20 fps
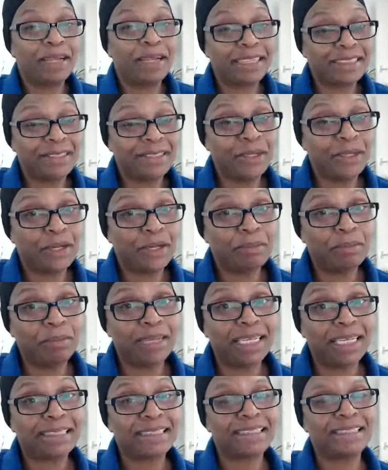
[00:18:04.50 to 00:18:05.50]
you. God
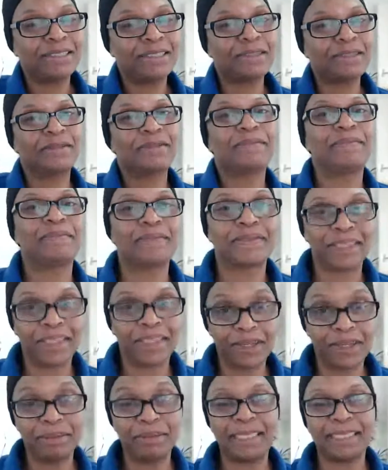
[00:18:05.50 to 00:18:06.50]
bless you.
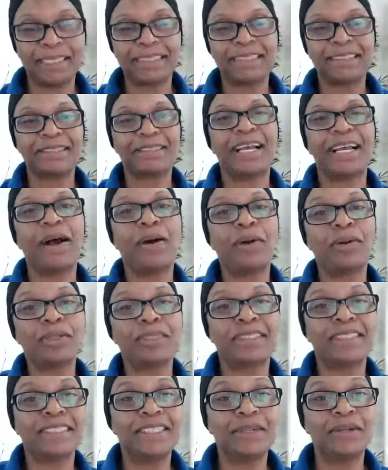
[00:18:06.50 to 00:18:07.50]
God bless you. I will
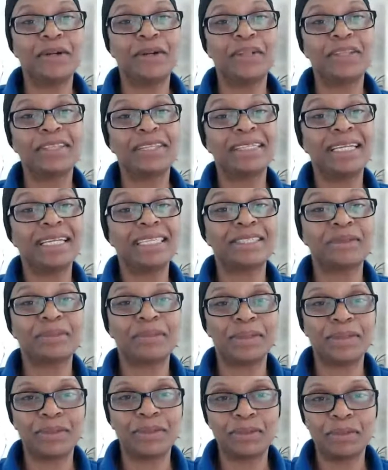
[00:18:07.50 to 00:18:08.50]
see you on the next
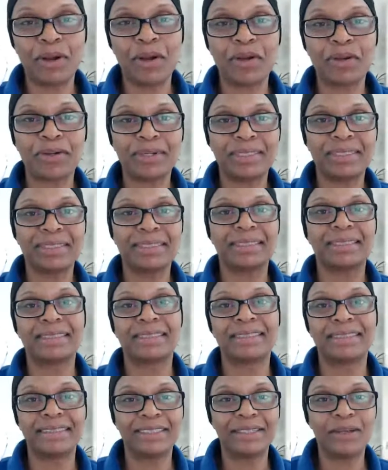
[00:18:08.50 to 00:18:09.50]
one tomorrow.
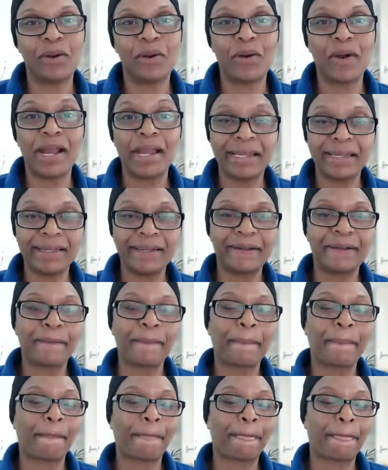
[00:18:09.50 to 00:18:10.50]
All right?
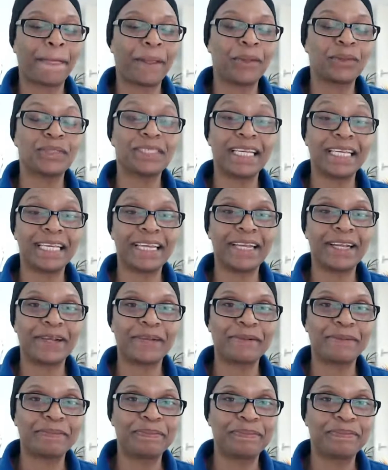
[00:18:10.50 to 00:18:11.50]
Now take care.
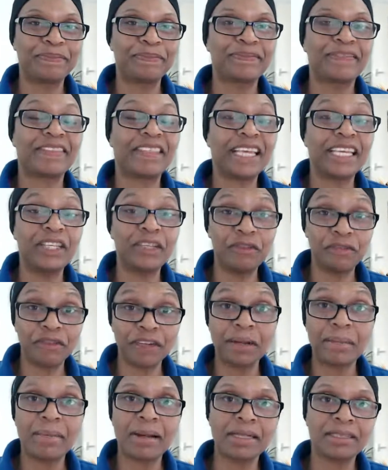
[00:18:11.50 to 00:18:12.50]
Thank you very
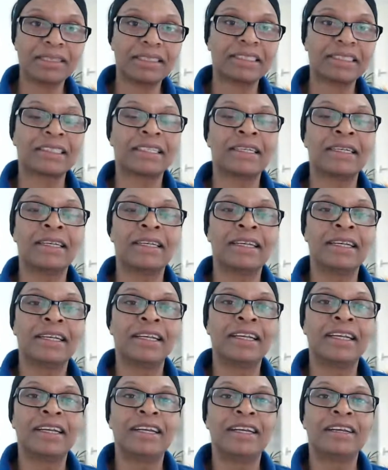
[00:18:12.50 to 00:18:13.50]
much
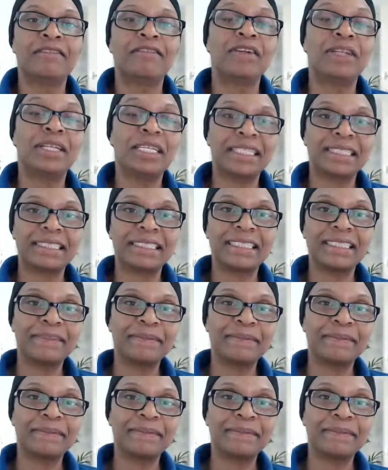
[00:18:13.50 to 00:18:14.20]
for listening.